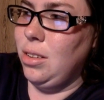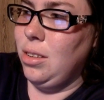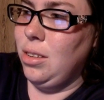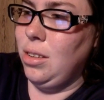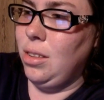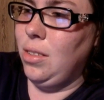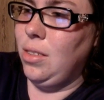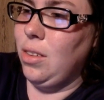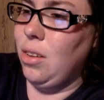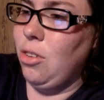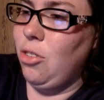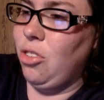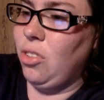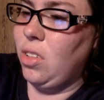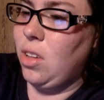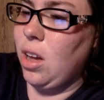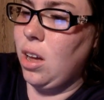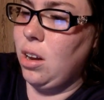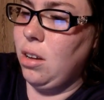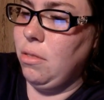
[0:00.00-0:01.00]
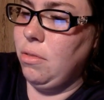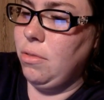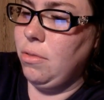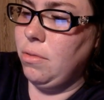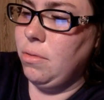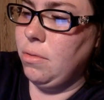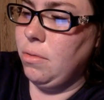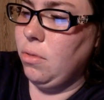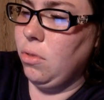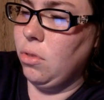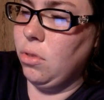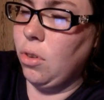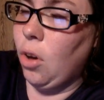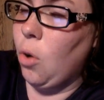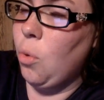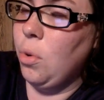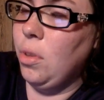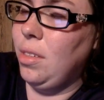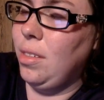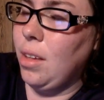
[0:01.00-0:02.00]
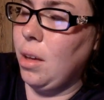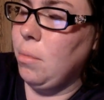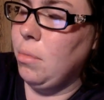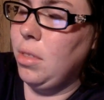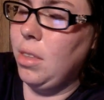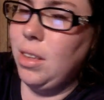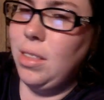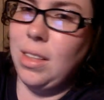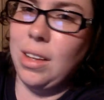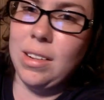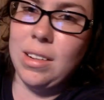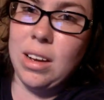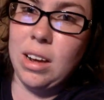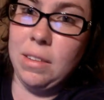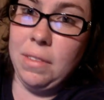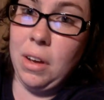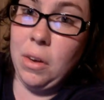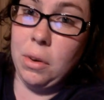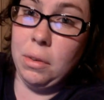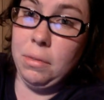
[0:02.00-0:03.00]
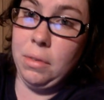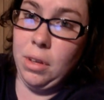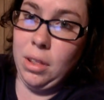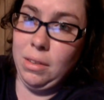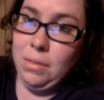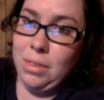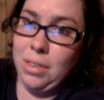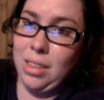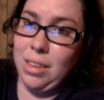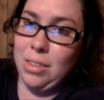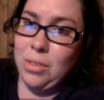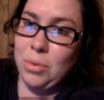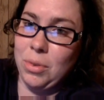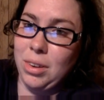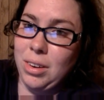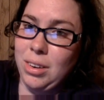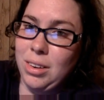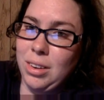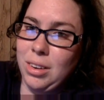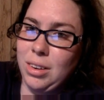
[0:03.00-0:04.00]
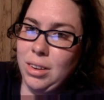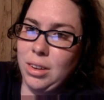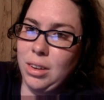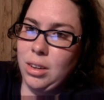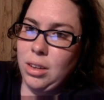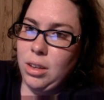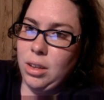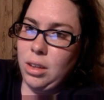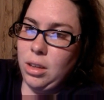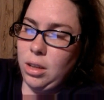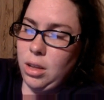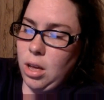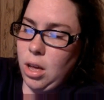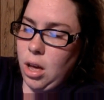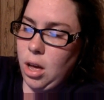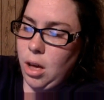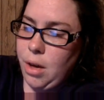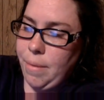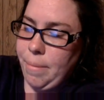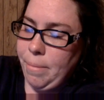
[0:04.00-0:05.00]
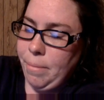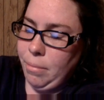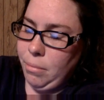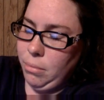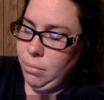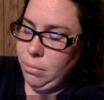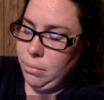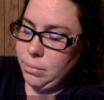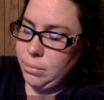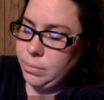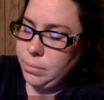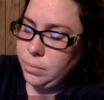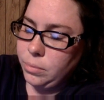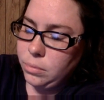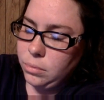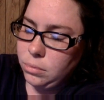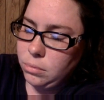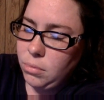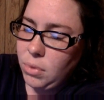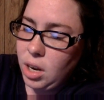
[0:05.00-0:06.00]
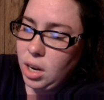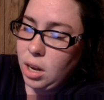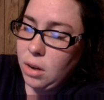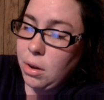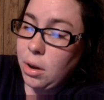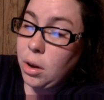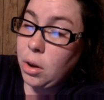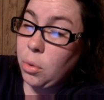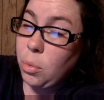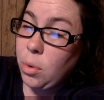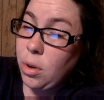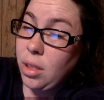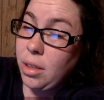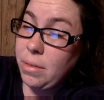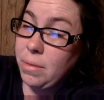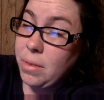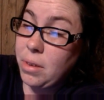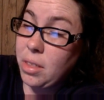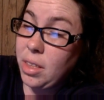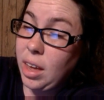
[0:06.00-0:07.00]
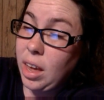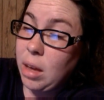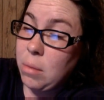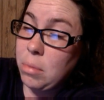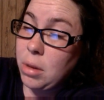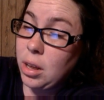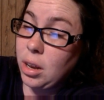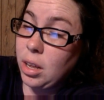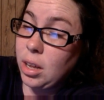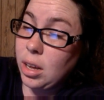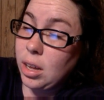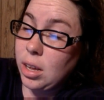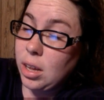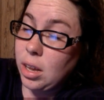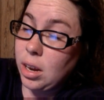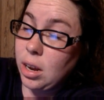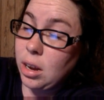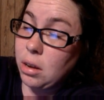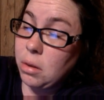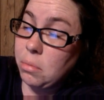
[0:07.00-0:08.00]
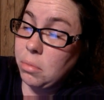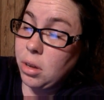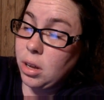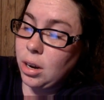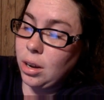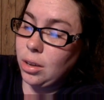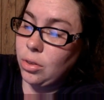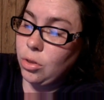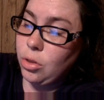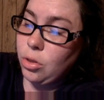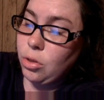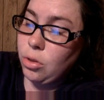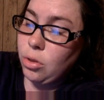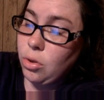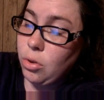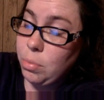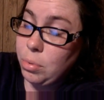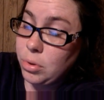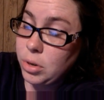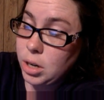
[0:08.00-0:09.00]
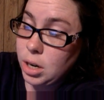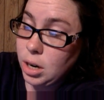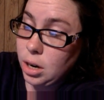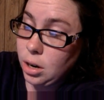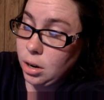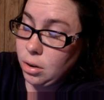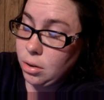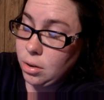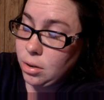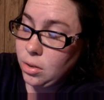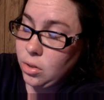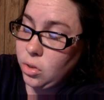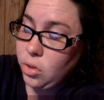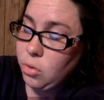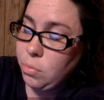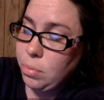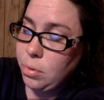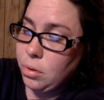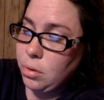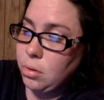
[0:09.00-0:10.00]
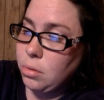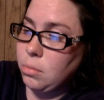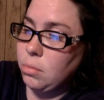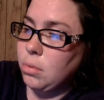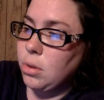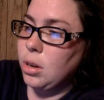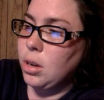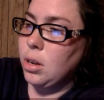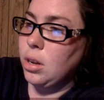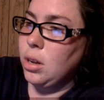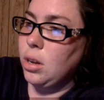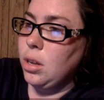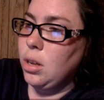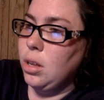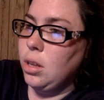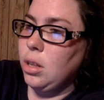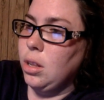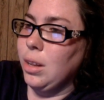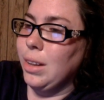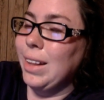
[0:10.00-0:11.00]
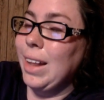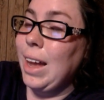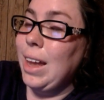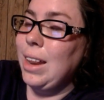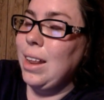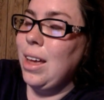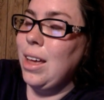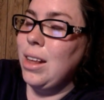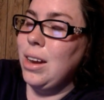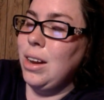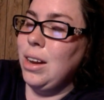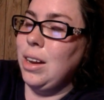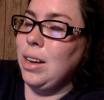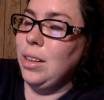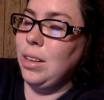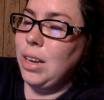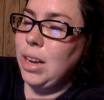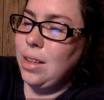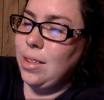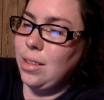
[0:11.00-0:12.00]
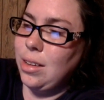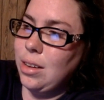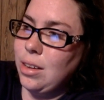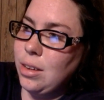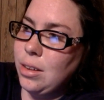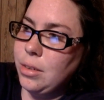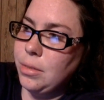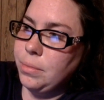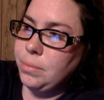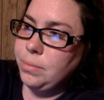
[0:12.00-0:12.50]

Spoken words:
And so you just kind of go with something? That's kind of how I'm feeling for this one. But now I can really feel the Ambien kicking in. I'm getting super tired, super lightheaded and dizzy.